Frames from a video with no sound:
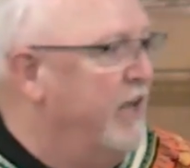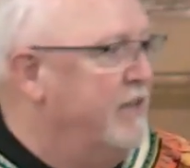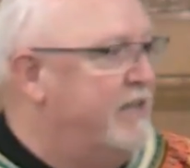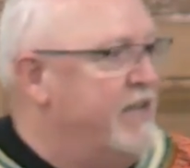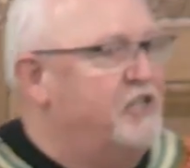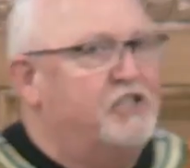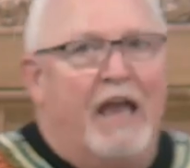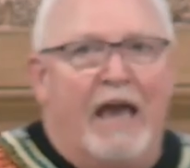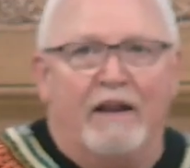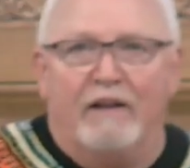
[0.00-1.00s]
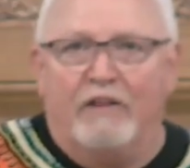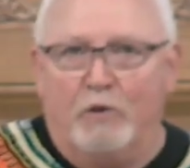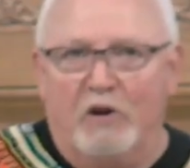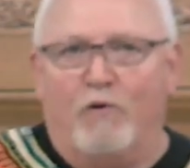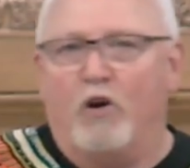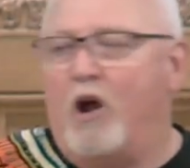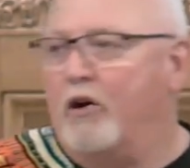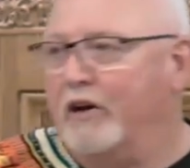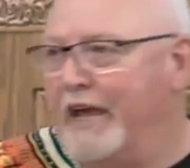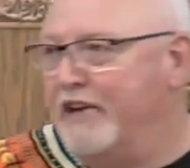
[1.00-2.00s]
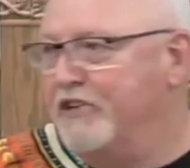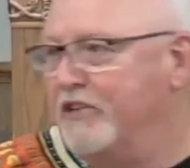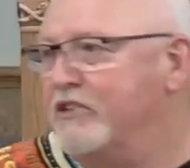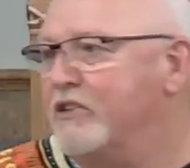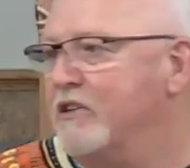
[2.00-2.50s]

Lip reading: and teach at 3 to 4 congregations.